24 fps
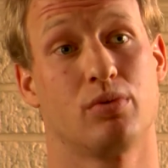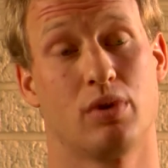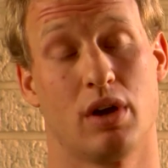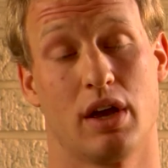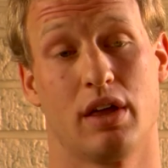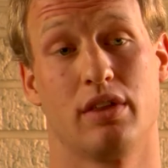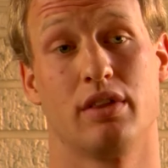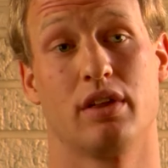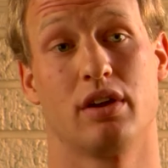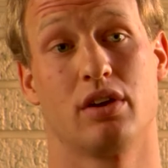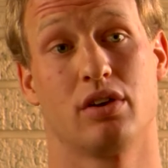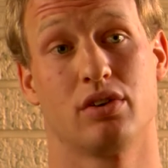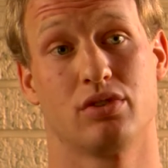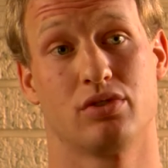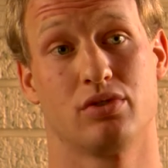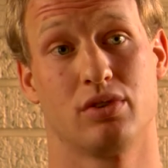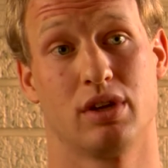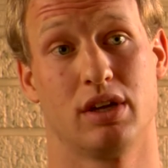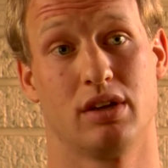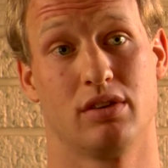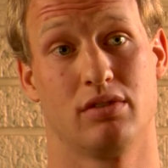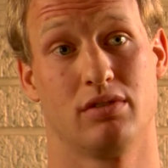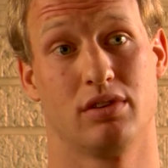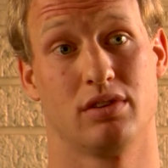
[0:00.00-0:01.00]
and they also
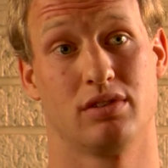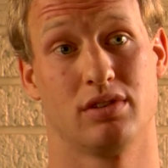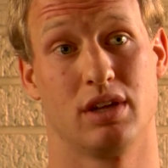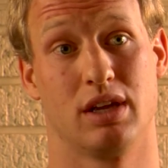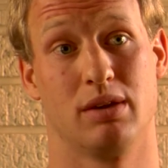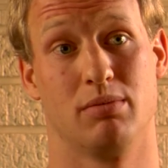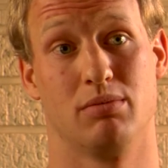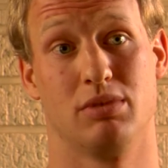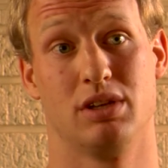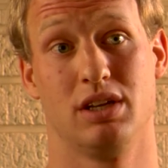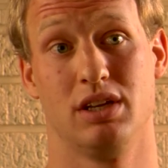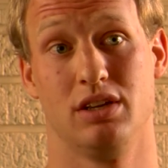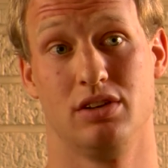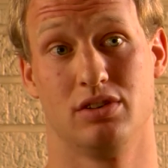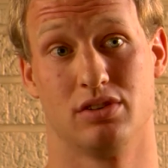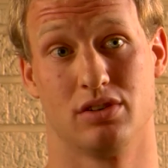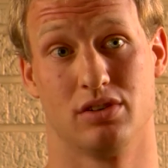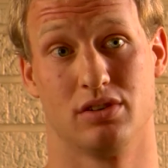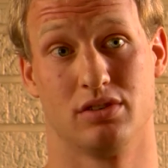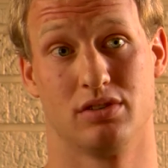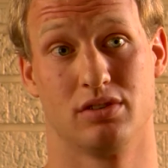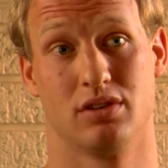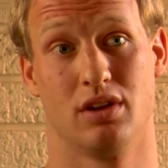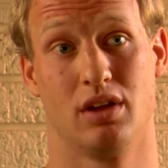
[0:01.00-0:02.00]
have the same
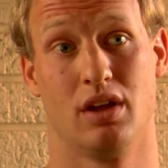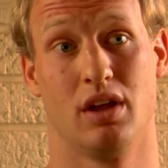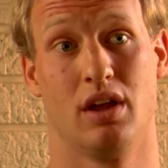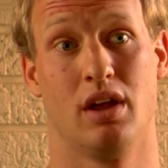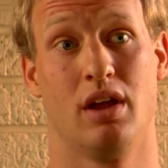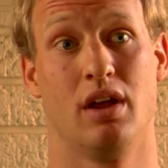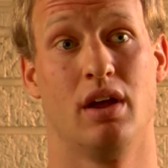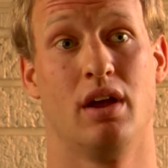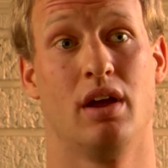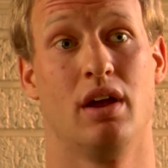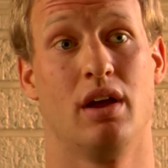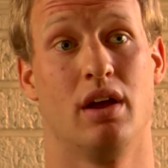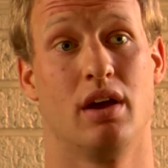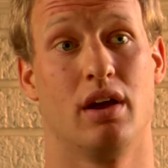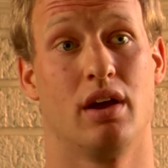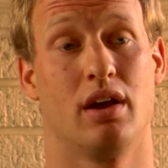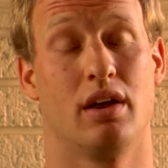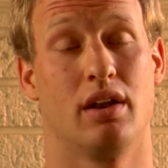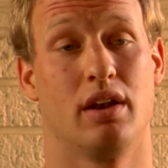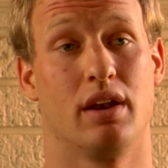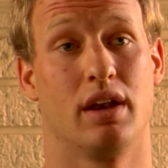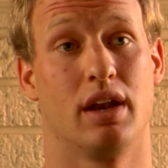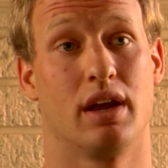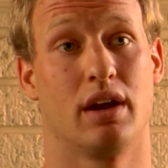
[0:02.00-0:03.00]
teachers.
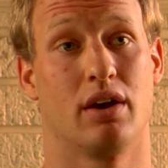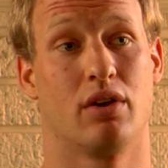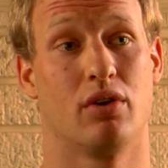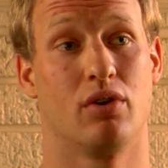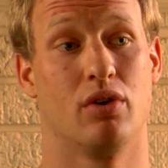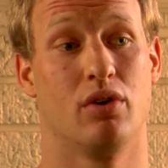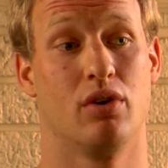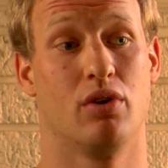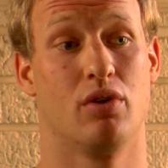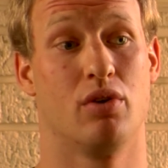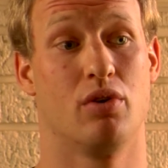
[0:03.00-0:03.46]
Now,